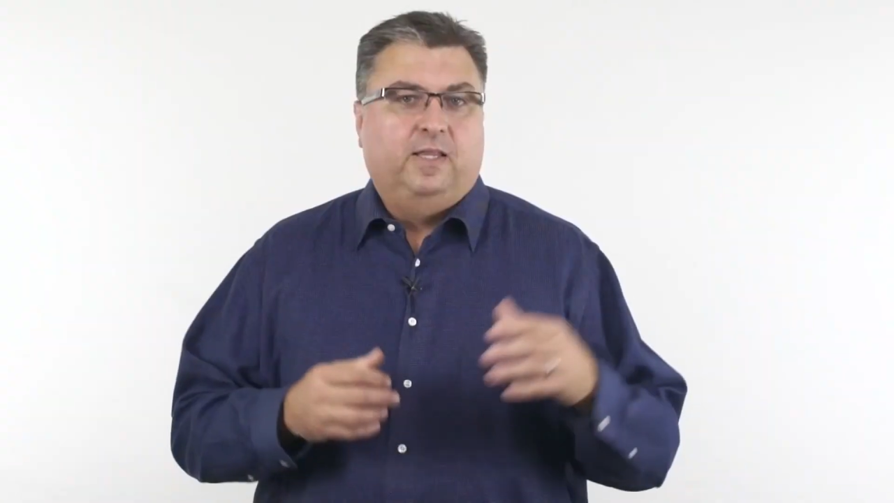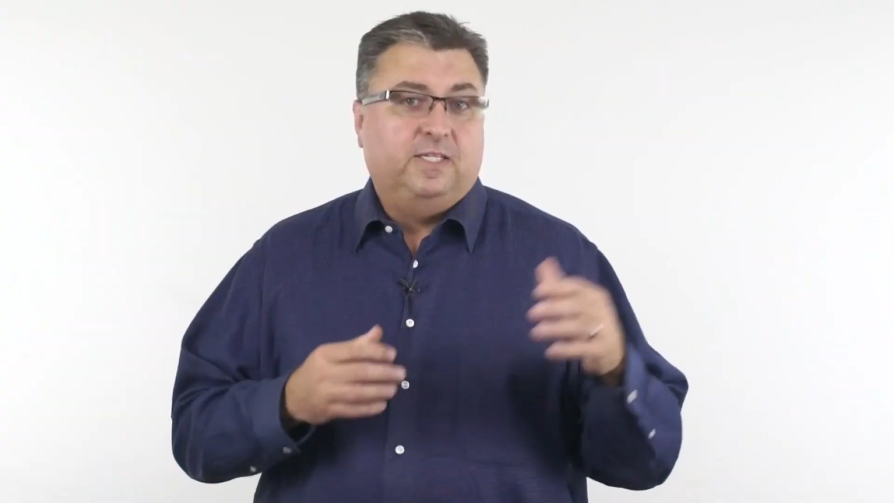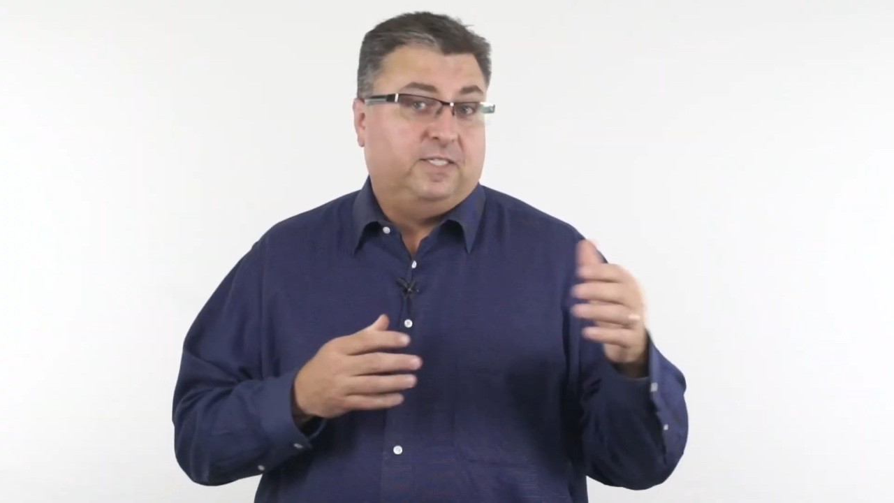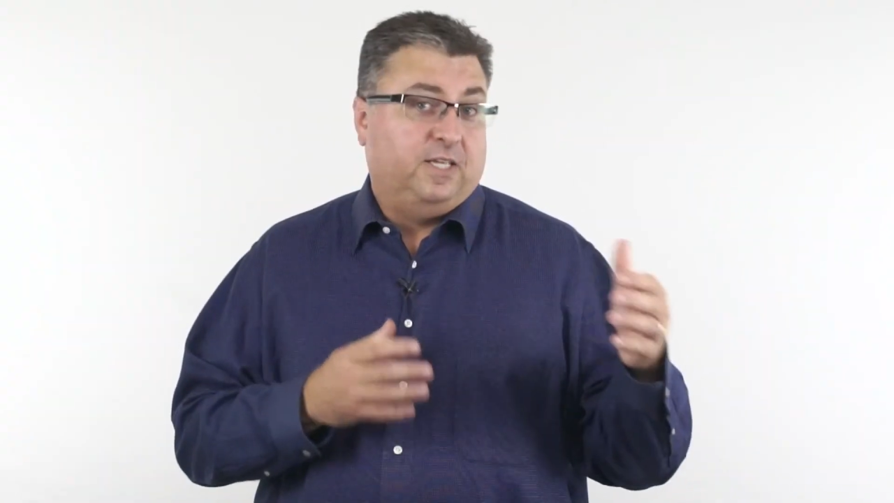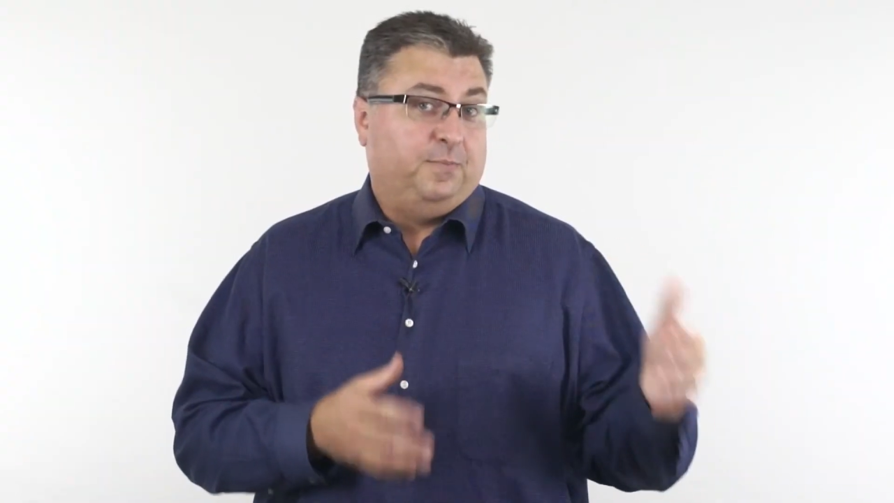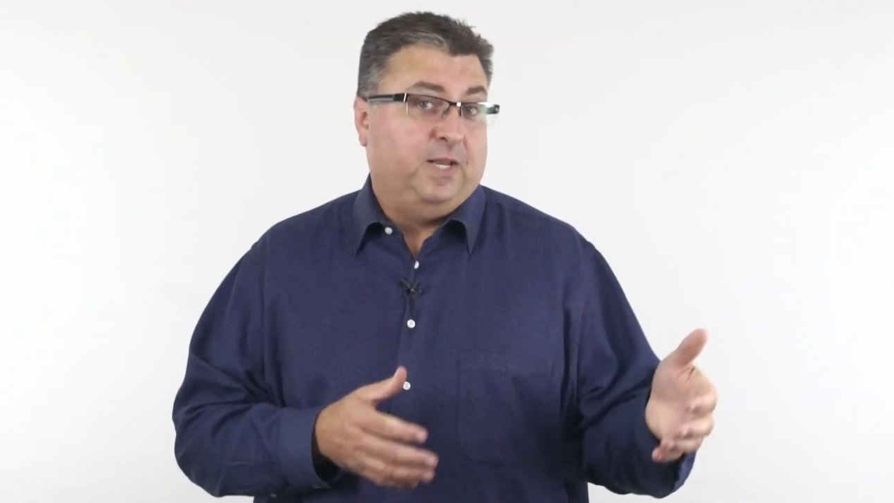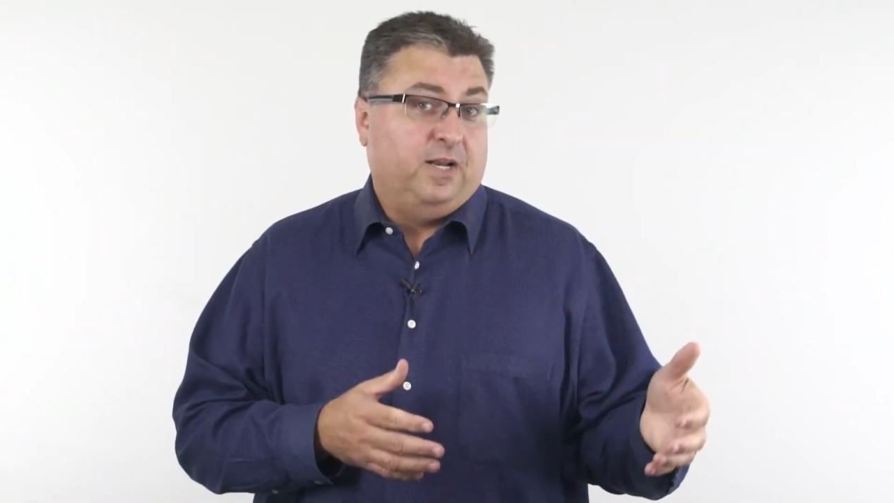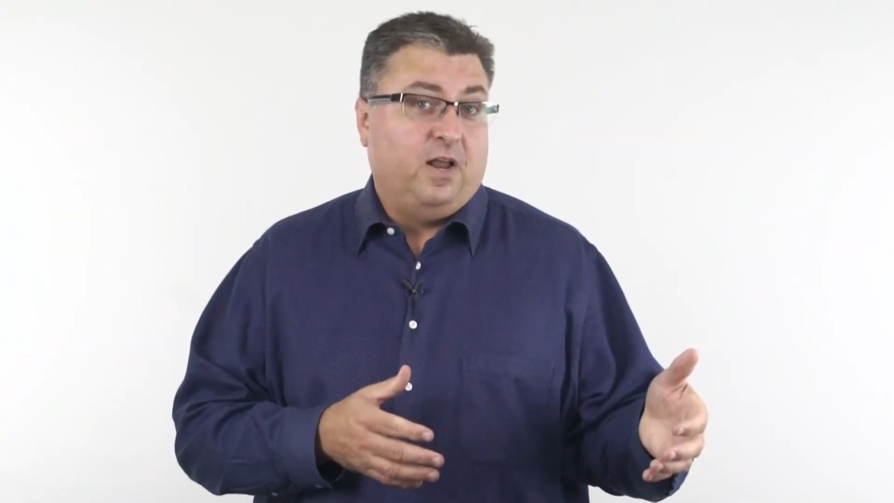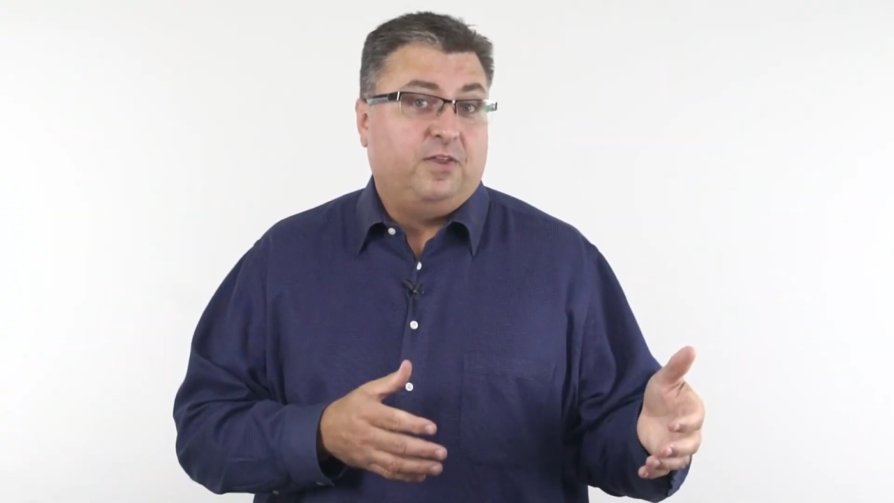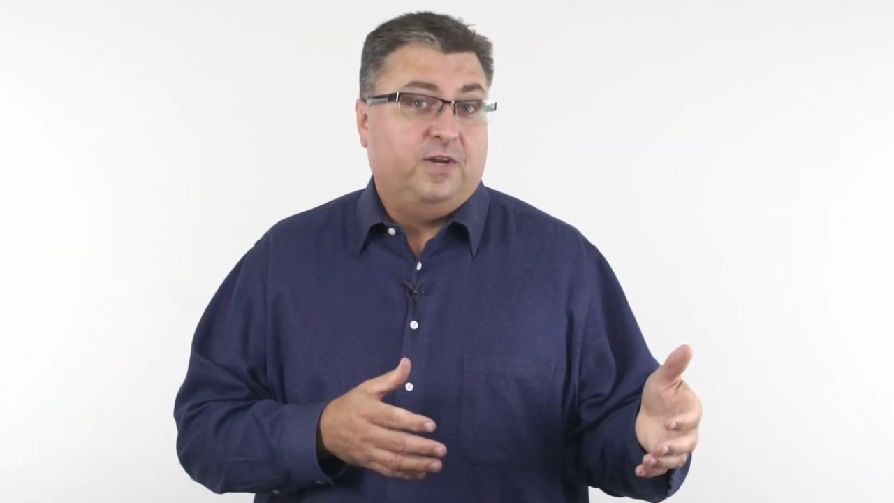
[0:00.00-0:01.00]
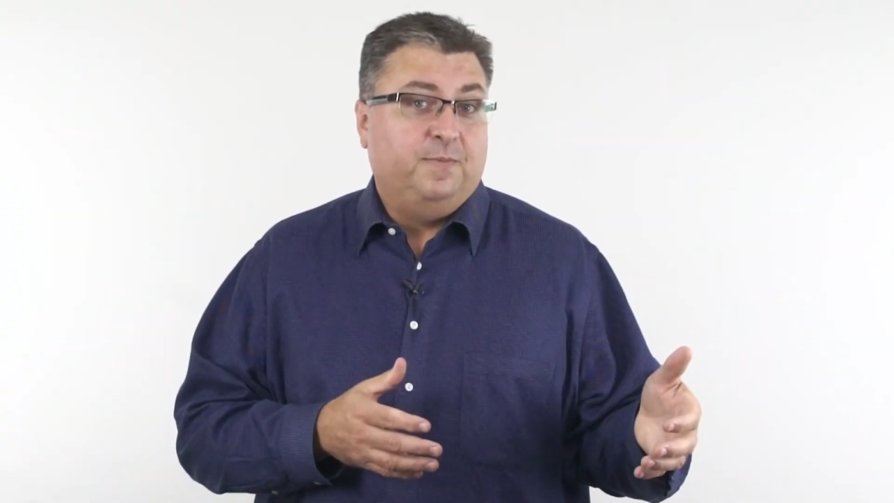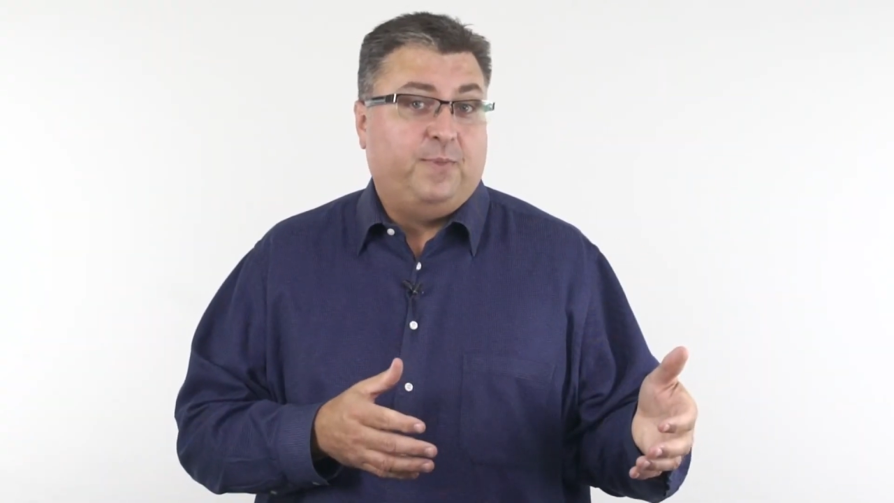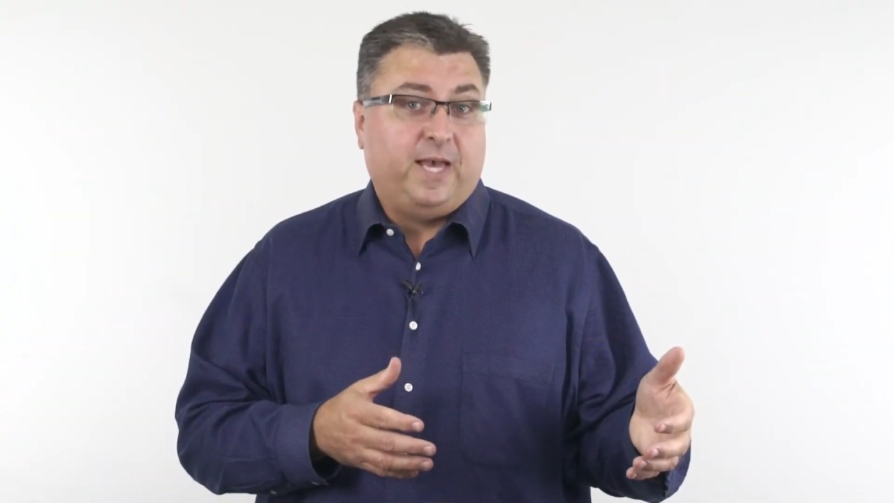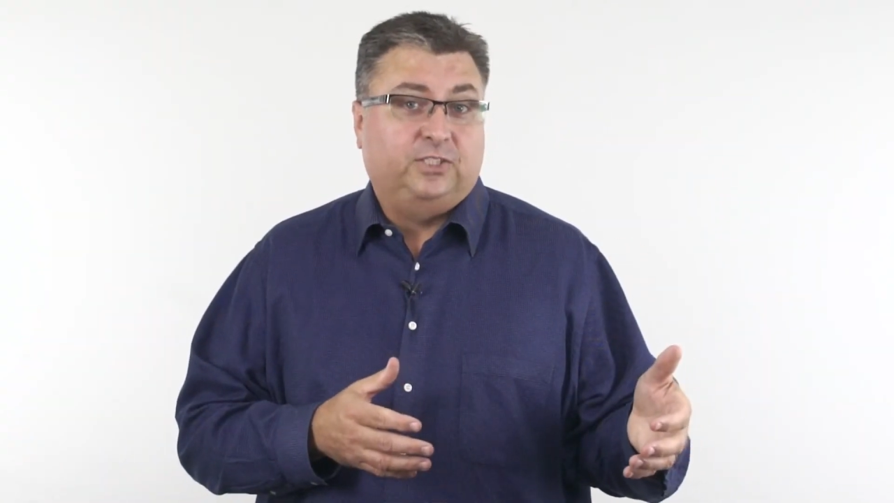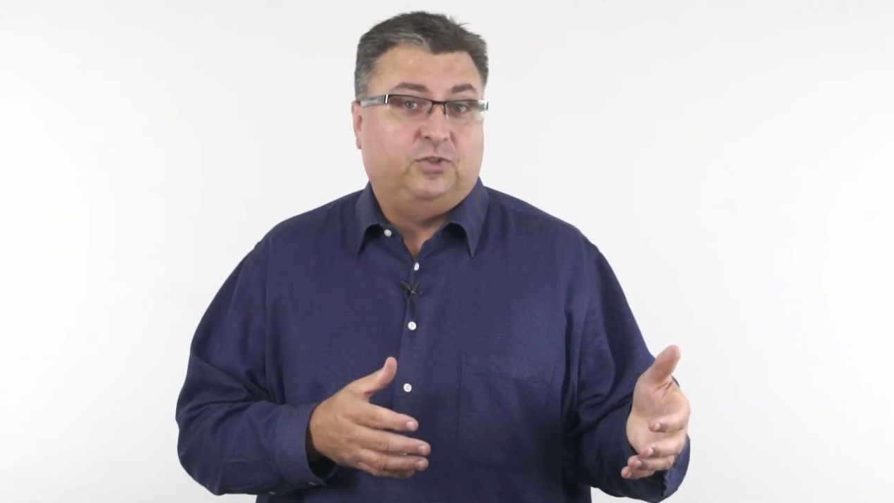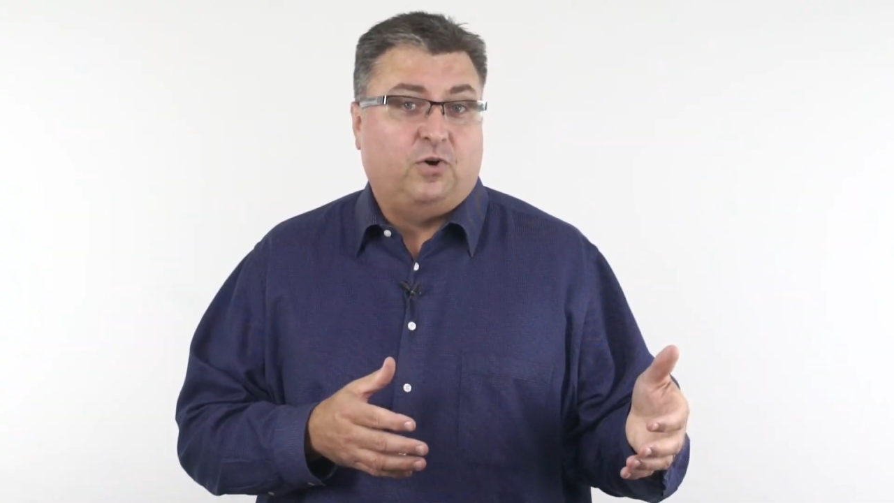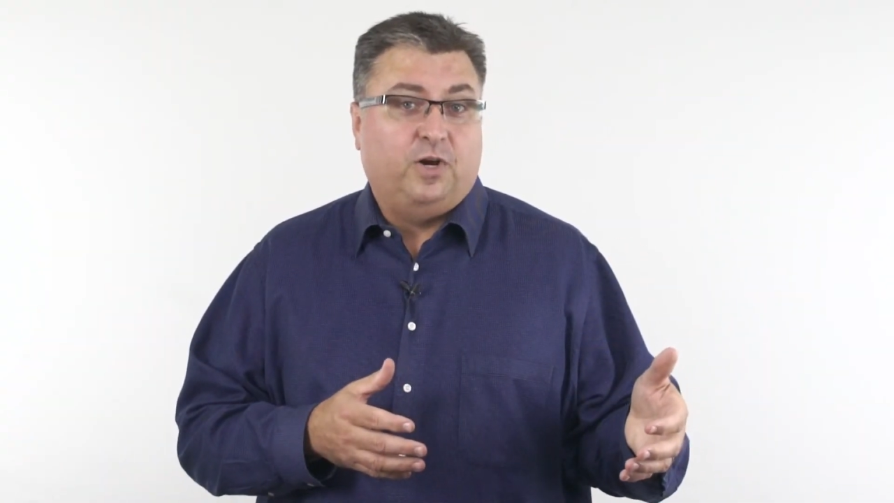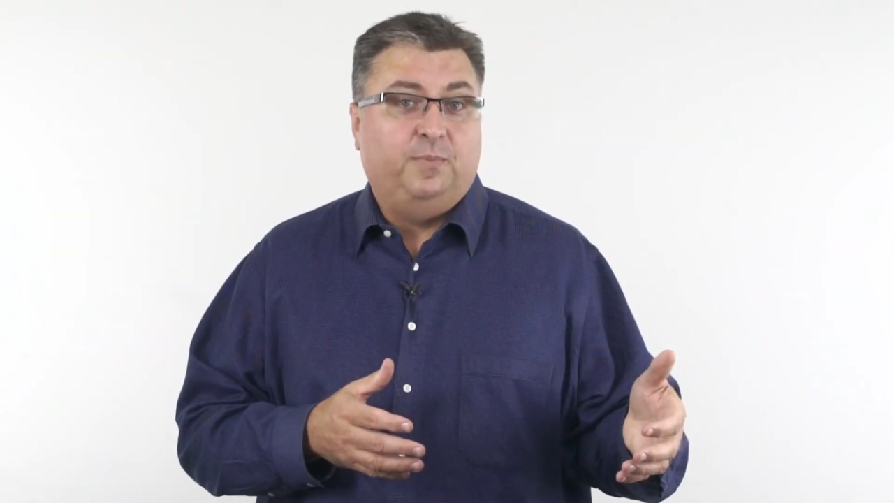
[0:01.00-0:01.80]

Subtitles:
This has been another impact story